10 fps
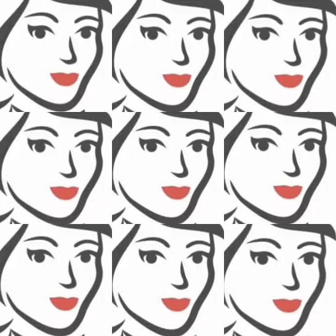
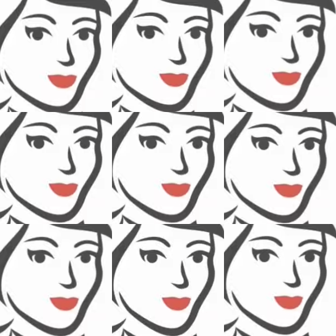feelings are
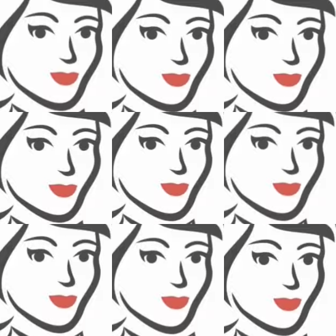answers to